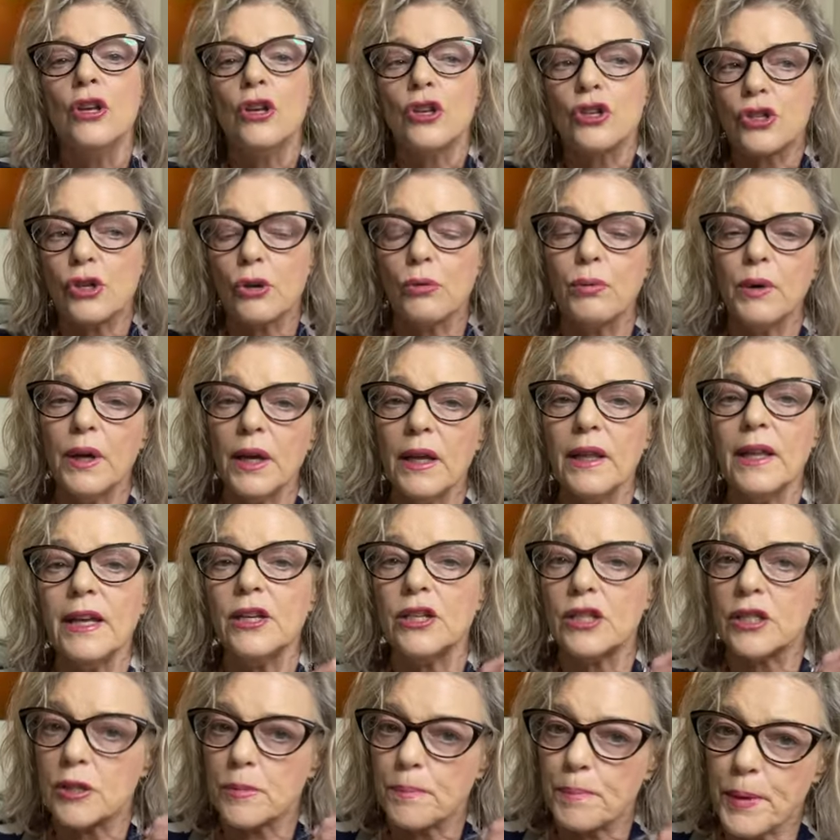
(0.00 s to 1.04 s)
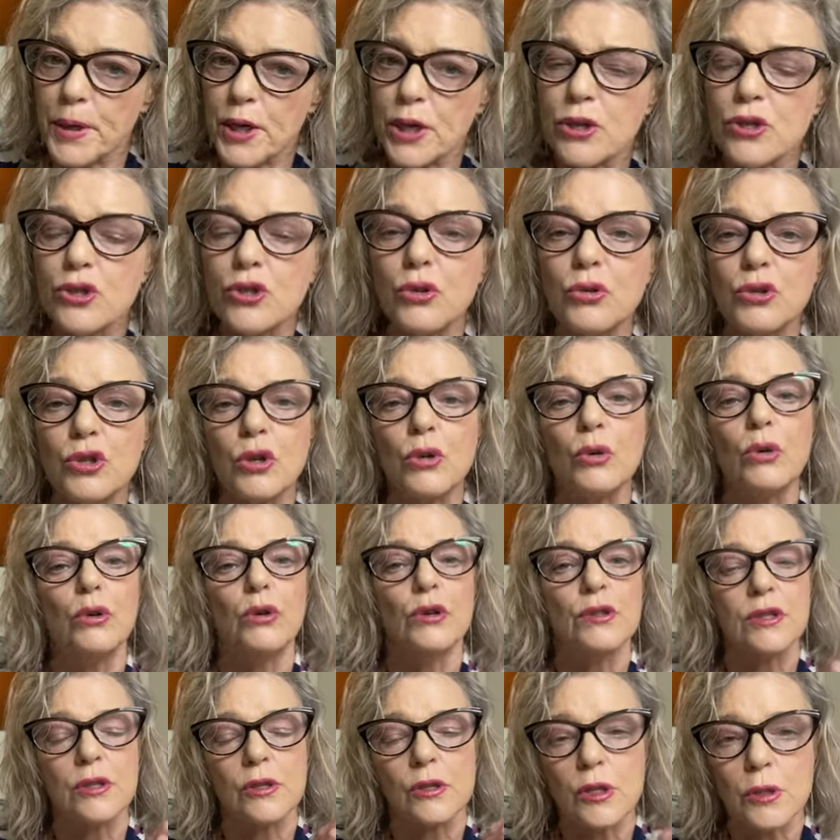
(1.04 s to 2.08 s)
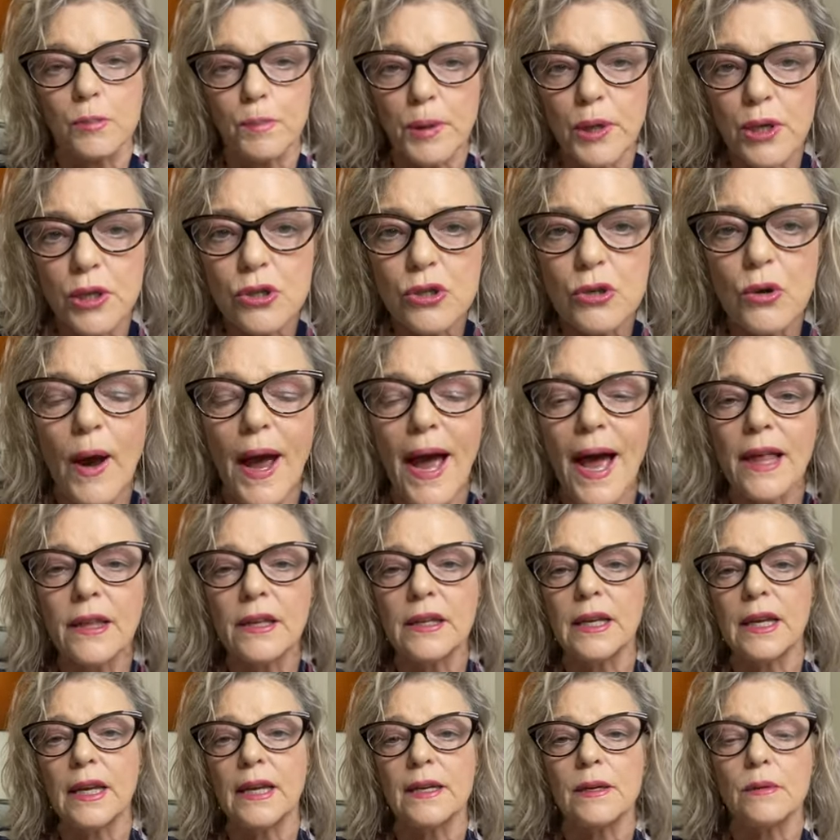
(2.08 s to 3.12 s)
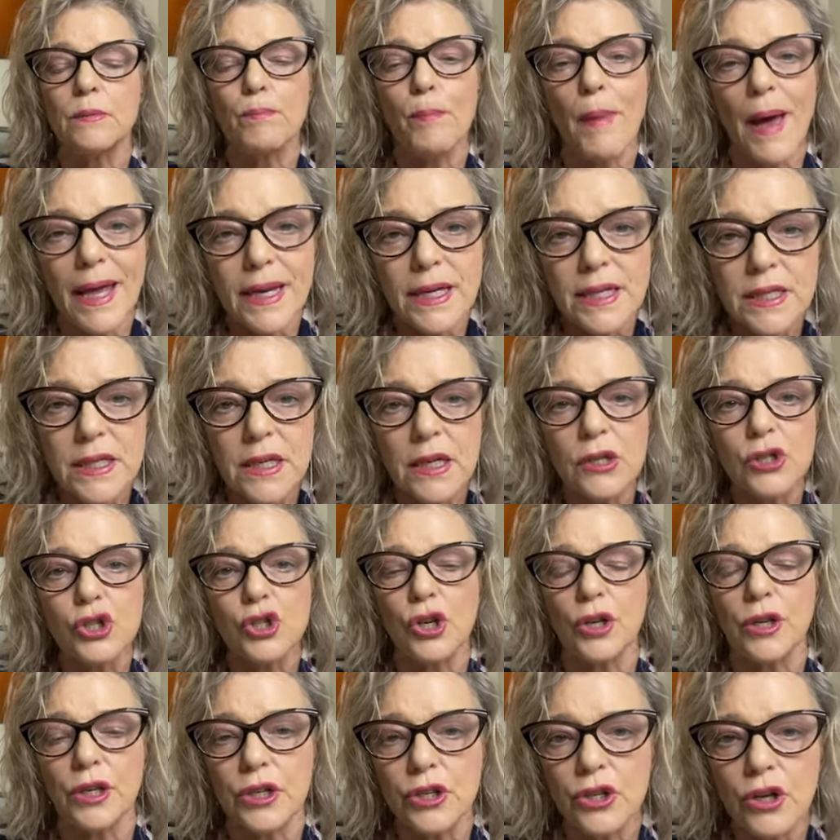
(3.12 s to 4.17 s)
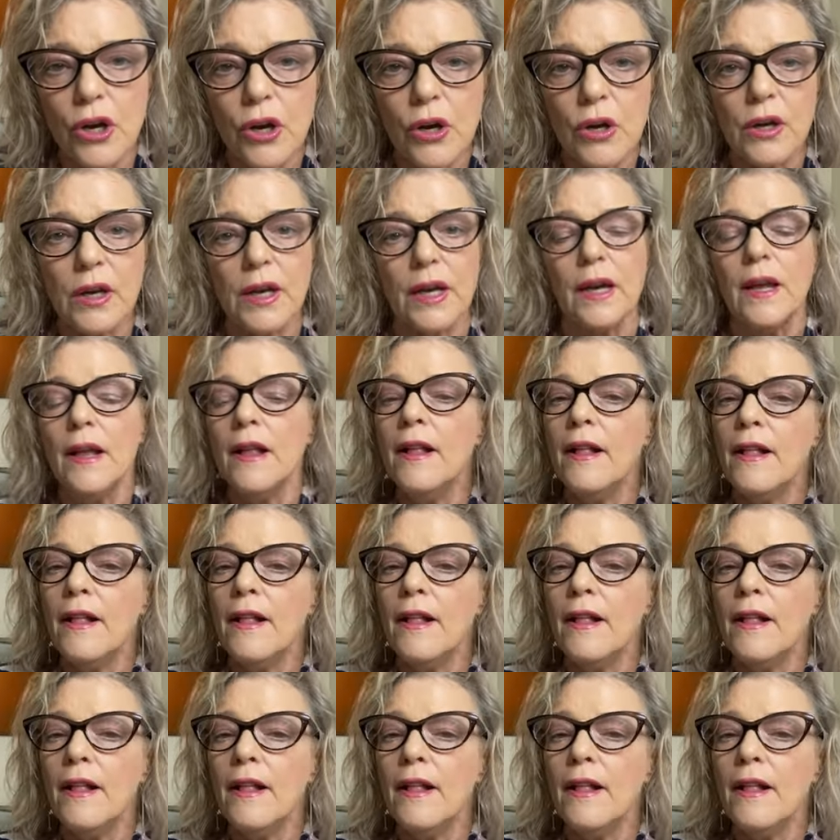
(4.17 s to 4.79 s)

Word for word: So really, spiritual tools and spirituality and meditation and yoga,